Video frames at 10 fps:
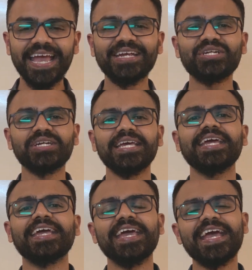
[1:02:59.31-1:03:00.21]
and
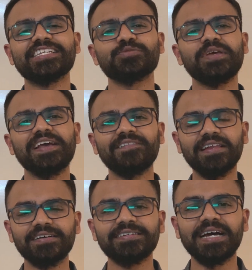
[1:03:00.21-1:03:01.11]
today, as we have
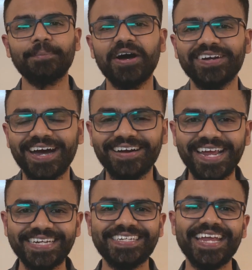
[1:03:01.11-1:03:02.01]
learned about our
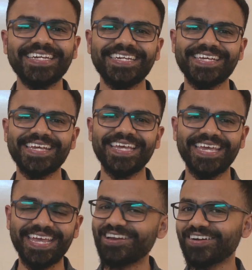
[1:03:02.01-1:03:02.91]
identity
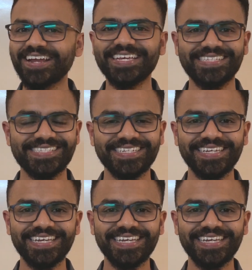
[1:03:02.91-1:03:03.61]
in Christ.